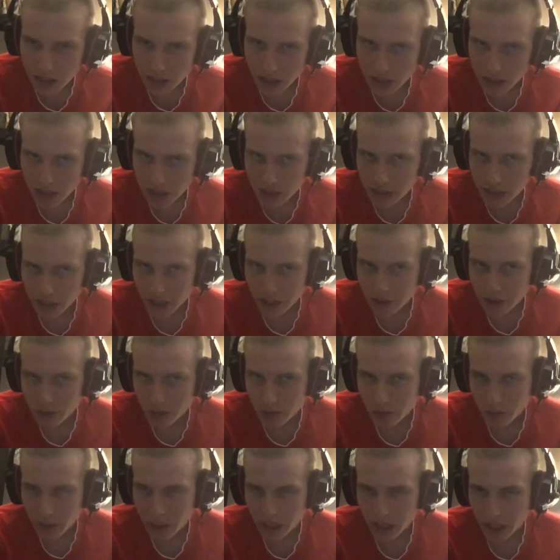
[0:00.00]
the Dodgers are
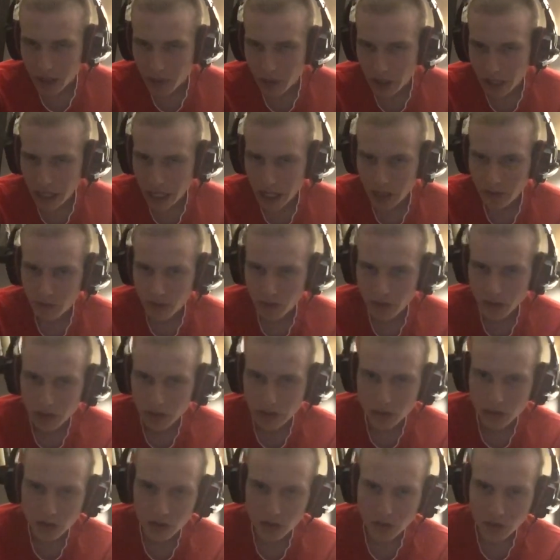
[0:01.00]
paying about half of it.
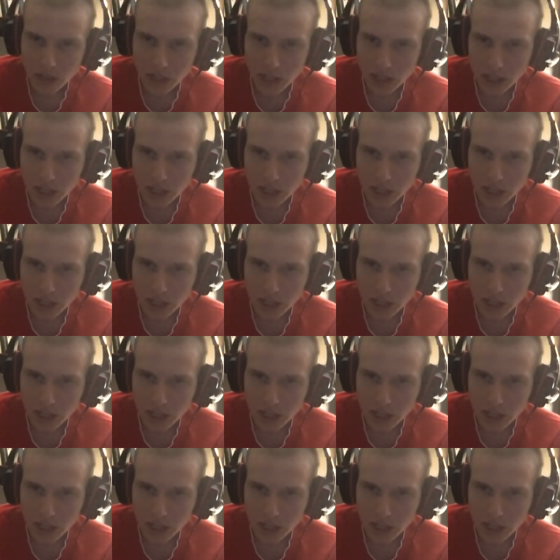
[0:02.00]
So,